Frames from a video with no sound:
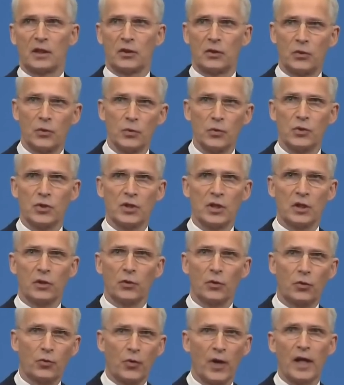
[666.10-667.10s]
accusing
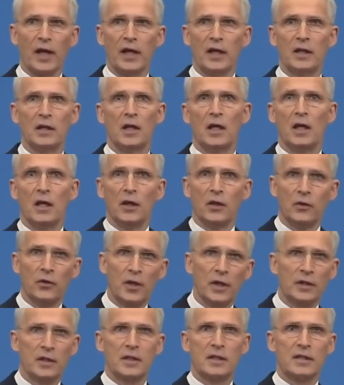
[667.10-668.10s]
Ukraine,
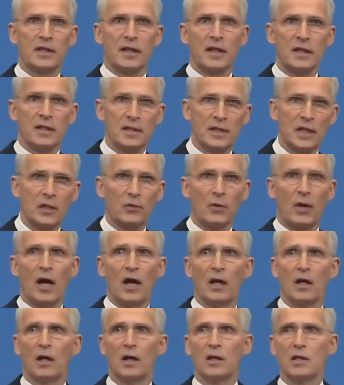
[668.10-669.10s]
United States, NATO
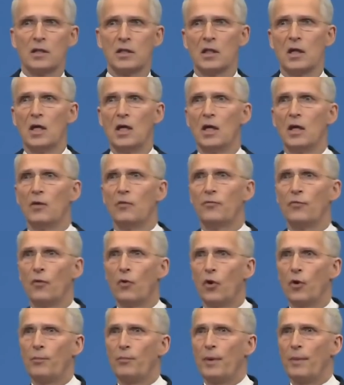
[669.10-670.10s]
allies
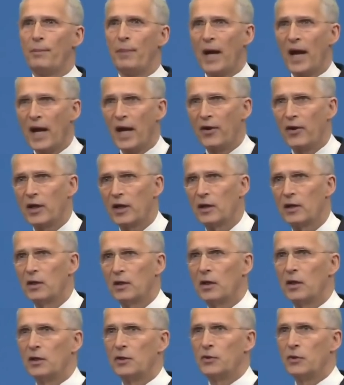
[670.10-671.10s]
for preparing
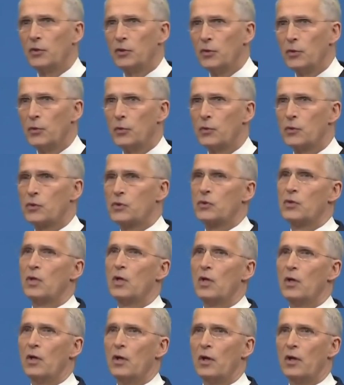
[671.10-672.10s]
uh, to use
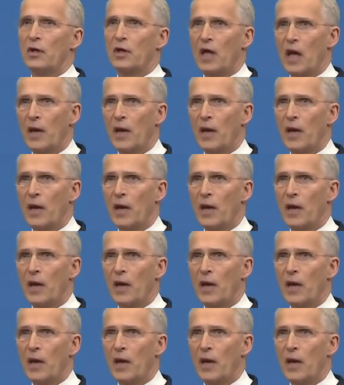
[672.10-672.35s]
uh,